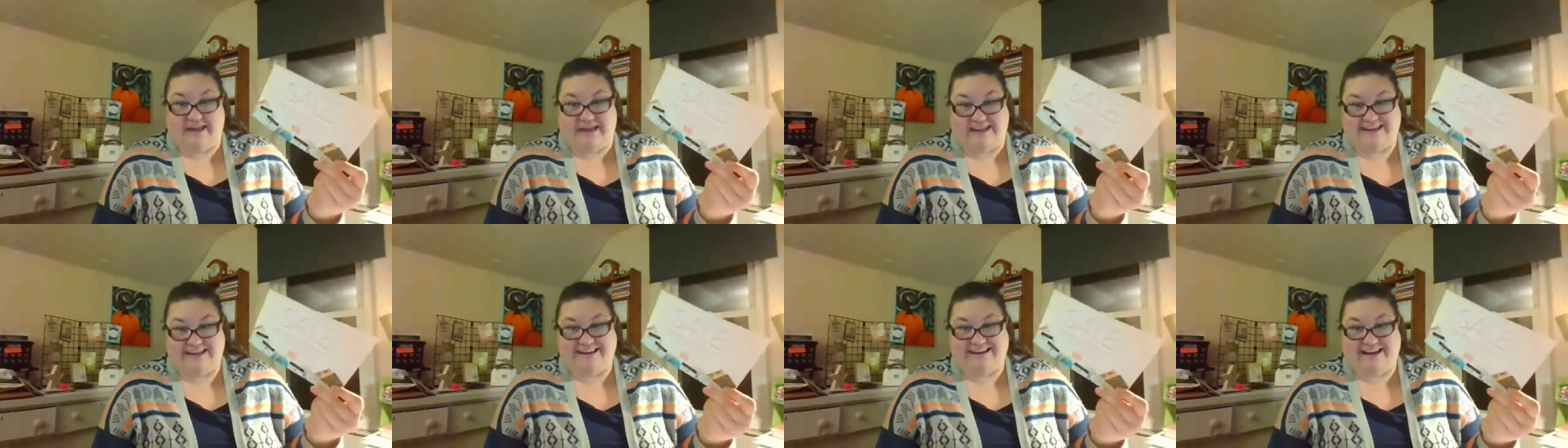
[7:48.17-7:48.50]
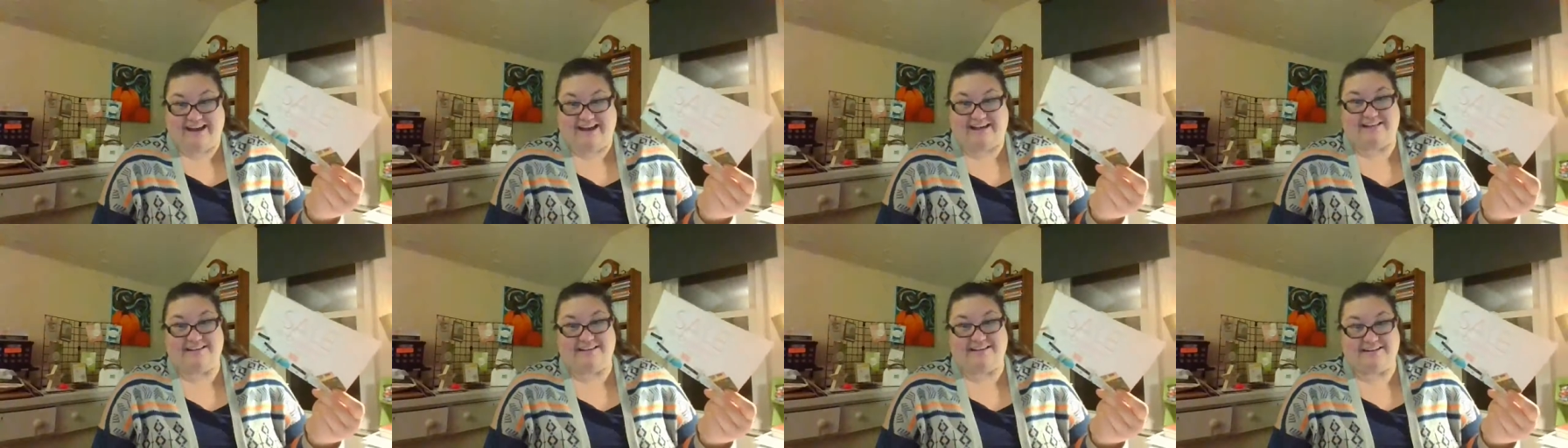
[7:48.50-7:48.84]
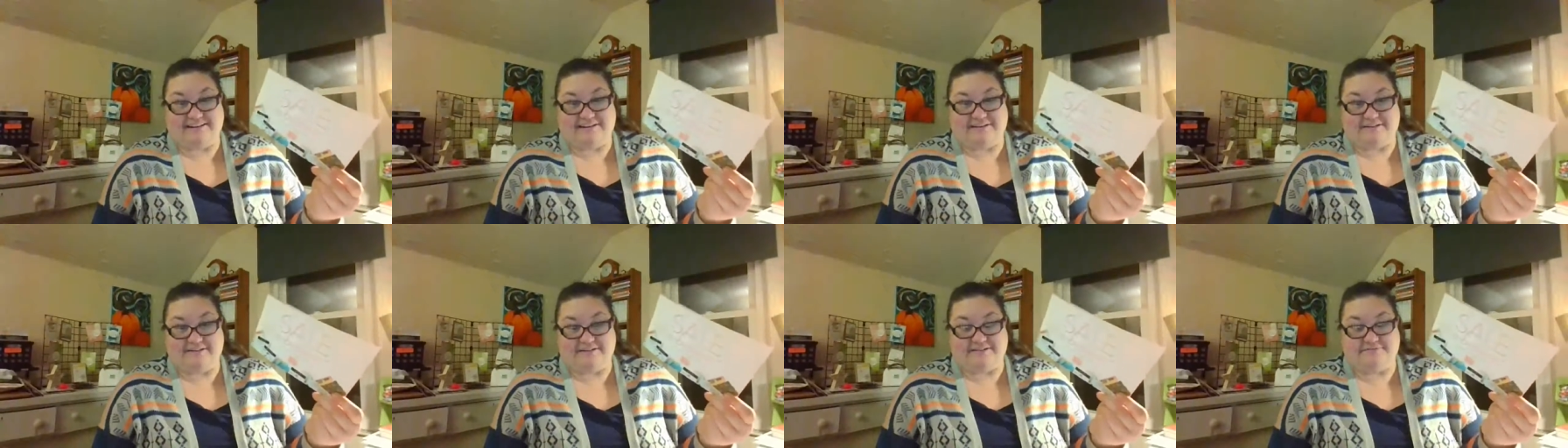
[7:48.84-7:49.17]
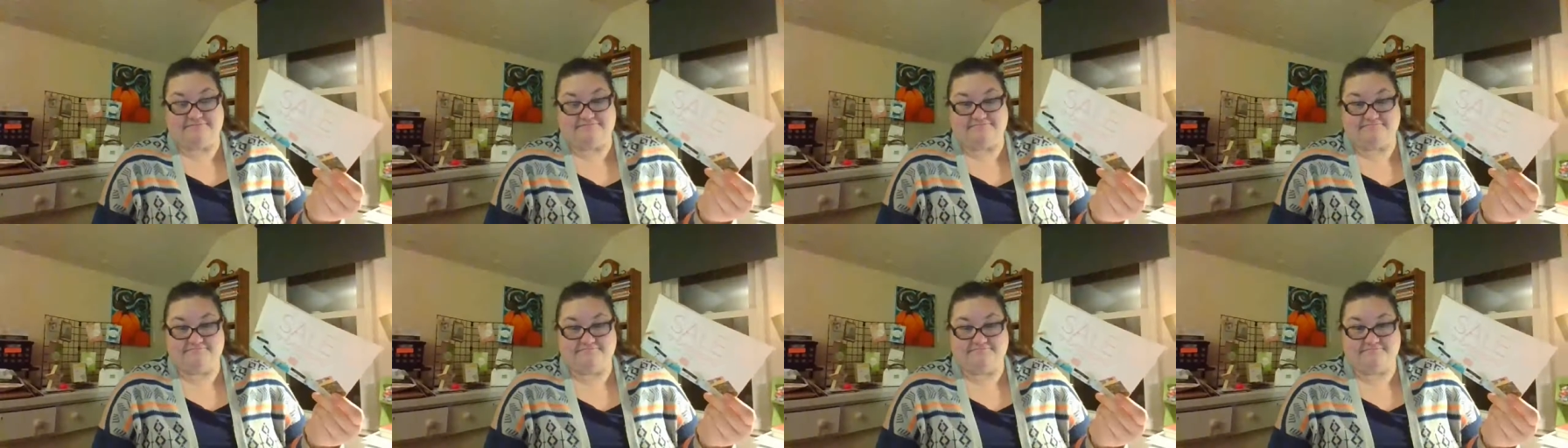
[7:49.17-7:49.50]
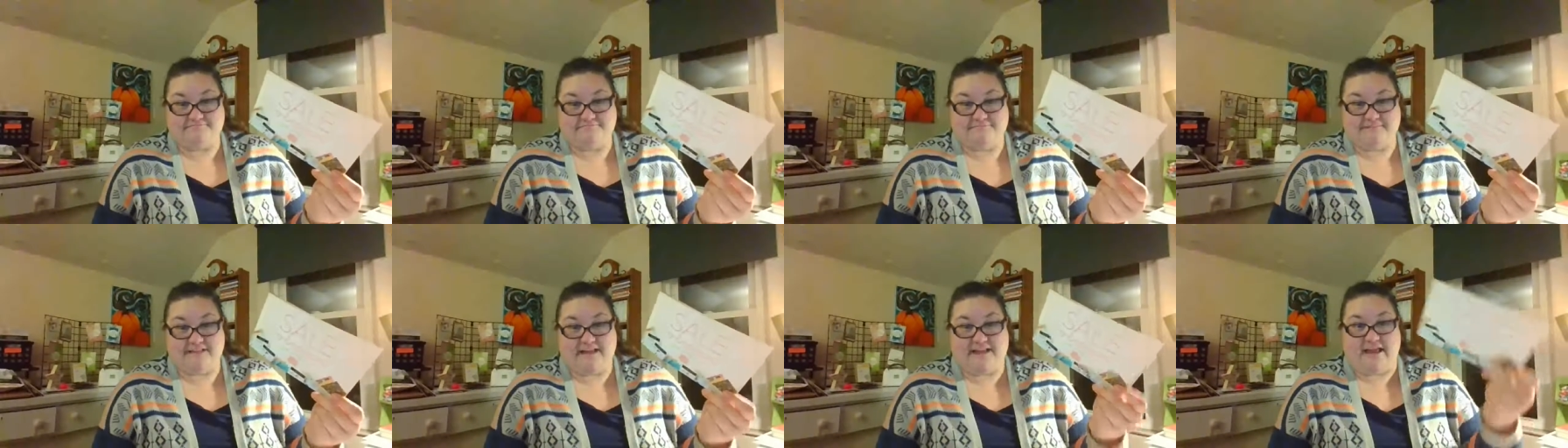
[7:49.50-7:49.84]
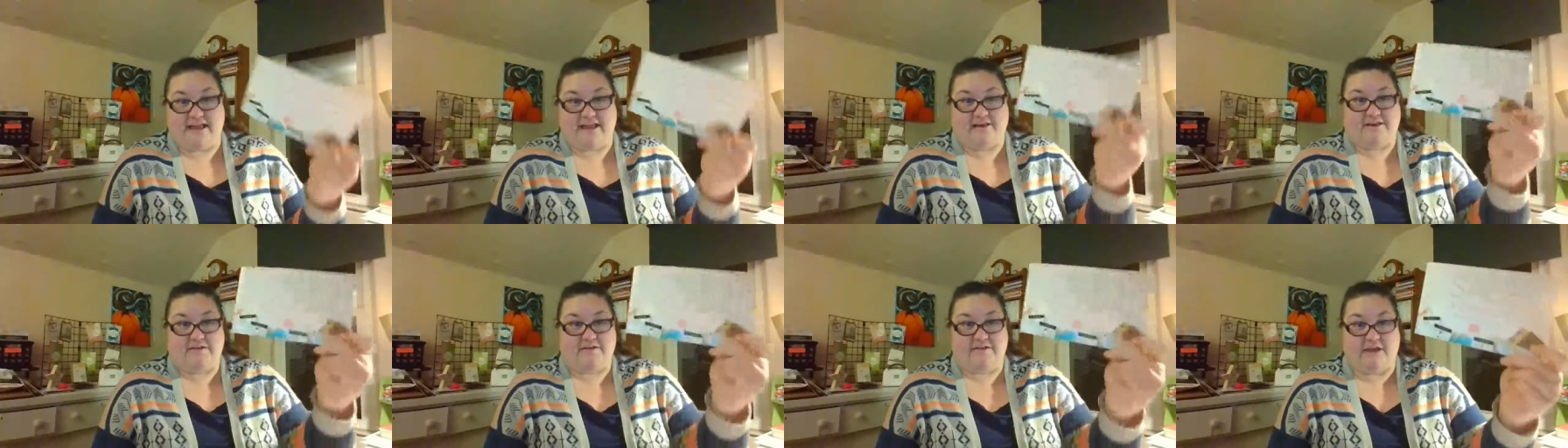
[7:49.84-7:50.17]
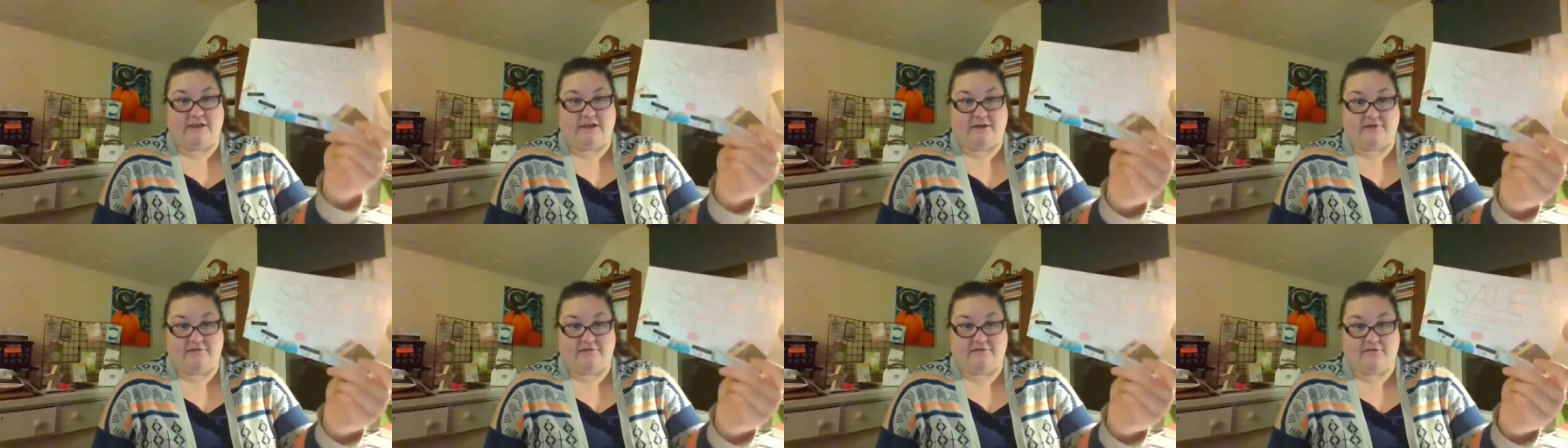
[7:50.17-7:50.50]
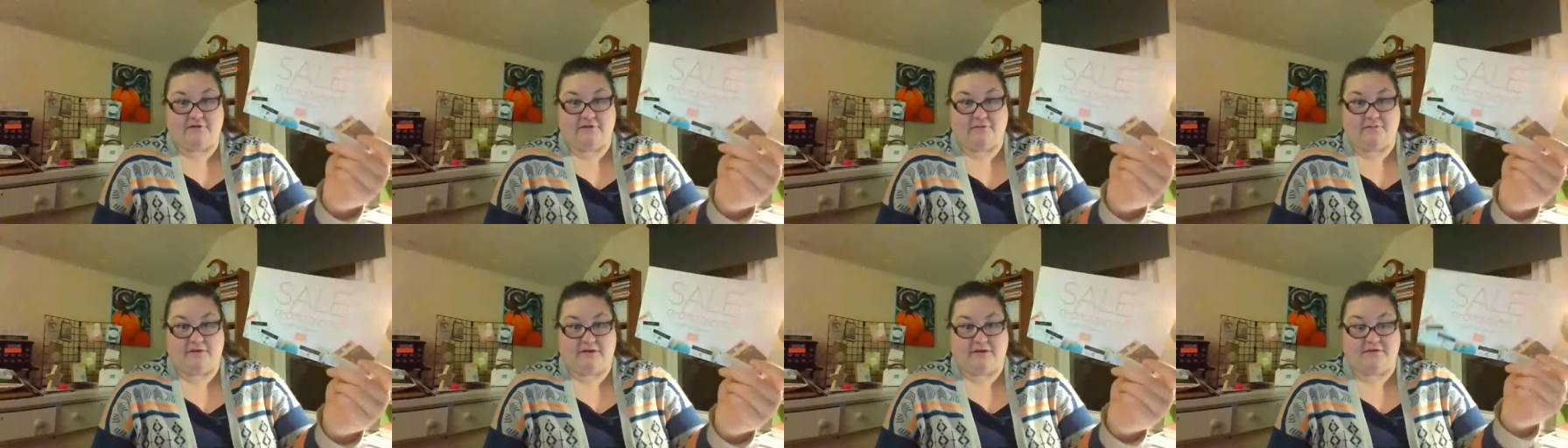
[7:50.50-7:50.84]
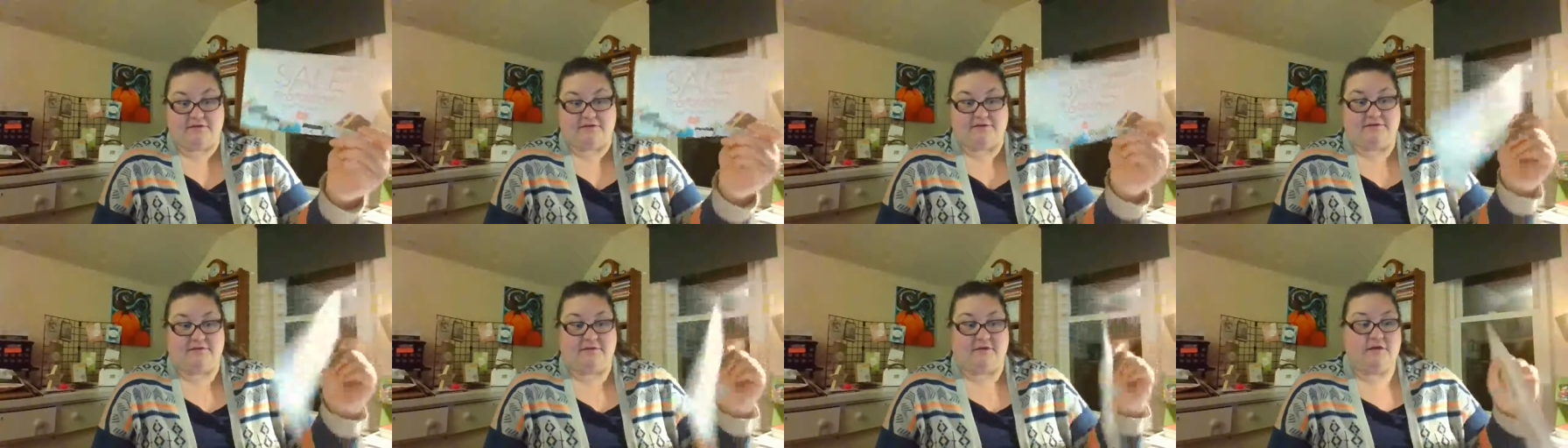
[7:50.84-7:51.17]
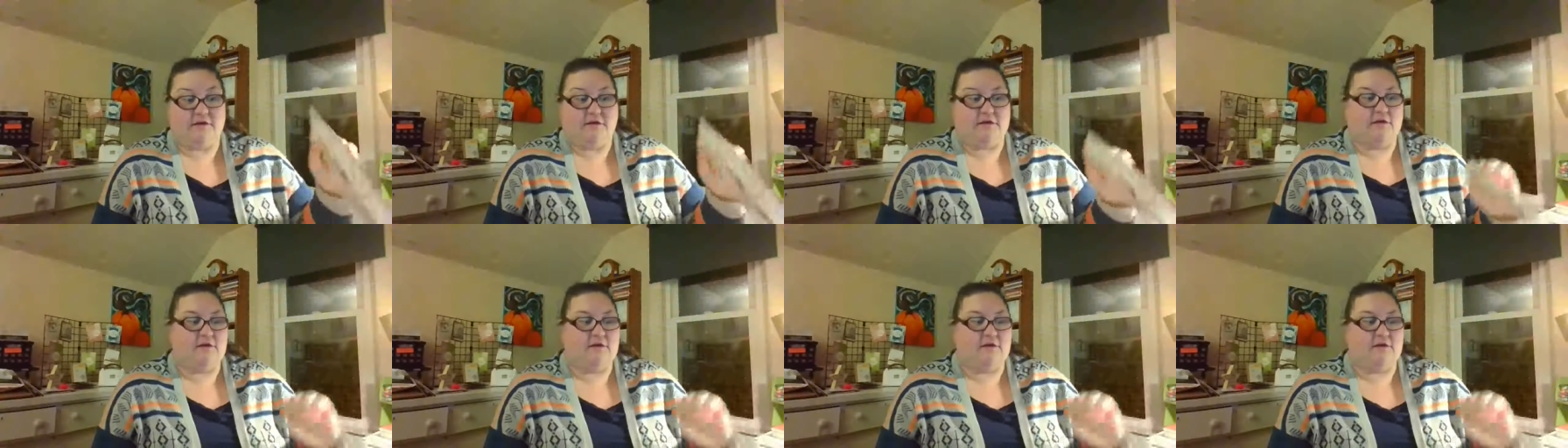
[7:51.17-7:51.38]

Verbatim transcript: $80 and you get your freebies.